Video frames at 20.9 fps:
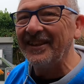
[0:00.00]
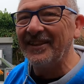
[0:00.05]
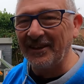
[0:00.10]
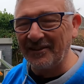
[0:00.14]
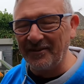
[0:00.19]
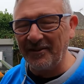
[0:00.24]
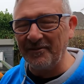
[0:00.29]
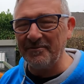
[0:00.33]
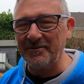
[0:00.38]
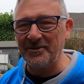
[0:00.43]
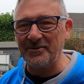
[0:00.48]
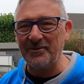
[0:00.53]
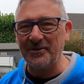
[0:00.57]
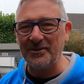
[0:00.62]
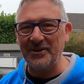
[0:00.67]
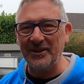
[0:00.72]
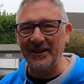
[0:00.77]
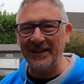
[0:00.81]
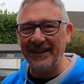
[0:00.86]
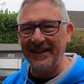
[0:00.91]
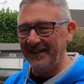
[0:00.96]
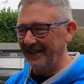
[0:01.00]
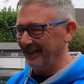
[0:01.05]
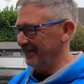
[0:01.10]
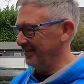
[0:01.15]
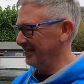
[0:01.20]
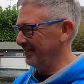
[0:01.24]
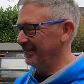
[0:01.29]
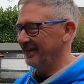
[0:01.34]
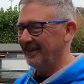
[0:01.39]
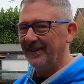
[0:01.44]
Thanks very much for watching
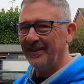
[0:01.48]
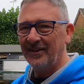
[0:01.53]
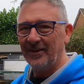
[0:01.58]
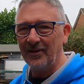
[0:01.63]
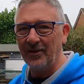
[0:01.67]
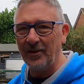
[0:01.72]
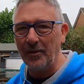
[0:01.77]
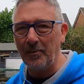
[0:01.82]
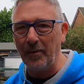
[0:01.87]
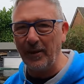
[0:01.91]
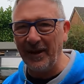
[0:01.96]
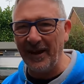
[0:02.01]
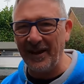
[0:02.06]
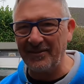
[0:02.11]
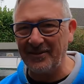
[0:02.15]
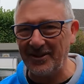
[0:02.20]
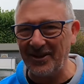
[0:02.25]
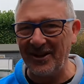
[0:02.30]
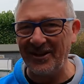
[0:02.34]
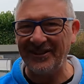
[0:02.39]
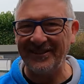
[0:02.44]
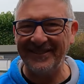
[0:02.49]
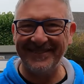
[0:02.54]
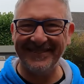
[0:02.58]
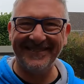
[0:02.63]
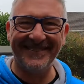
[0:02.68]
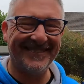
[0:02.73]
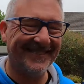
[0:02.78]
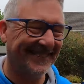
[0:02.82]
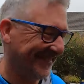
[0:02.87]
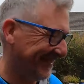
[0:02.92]
KoiPondLifestyle.